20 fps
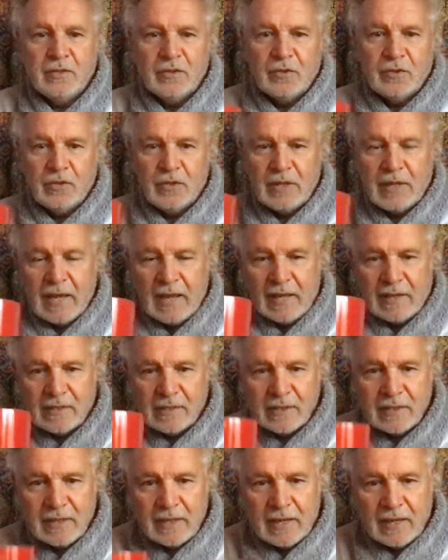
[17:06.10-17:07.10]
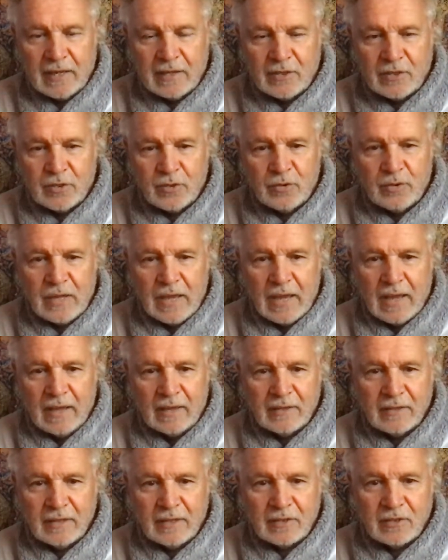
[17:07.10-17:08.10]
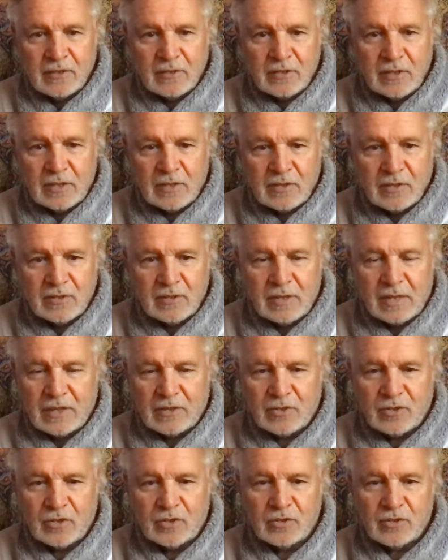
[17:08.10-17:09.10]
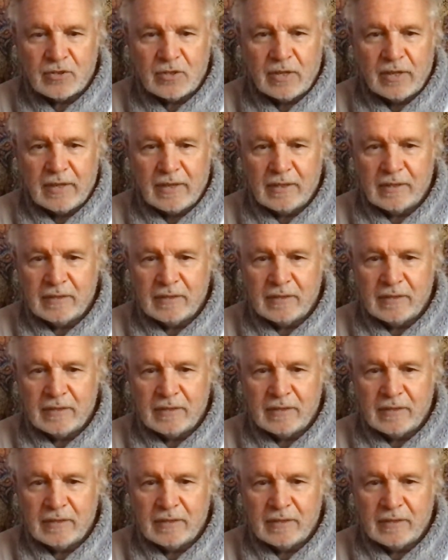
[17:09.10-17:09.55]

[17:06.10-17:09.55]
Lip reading: you can't do that. That's just like